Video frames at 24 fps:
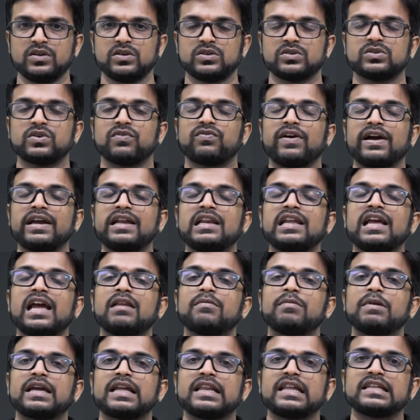So finally I
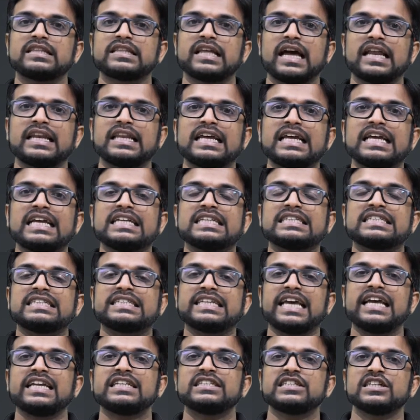will be getting that
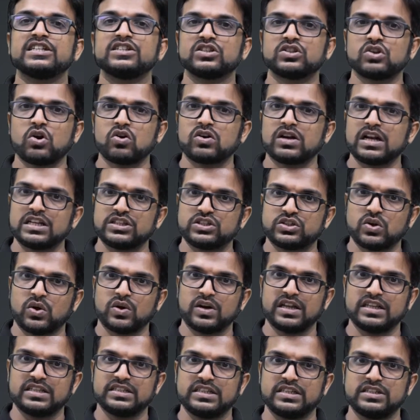change in total
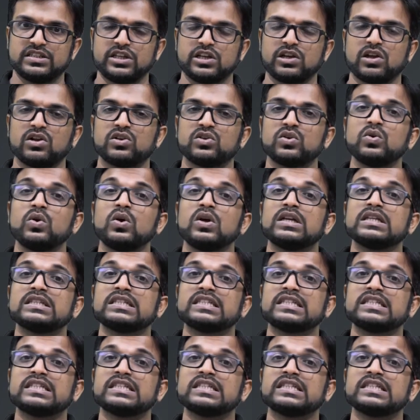stored energy is equal to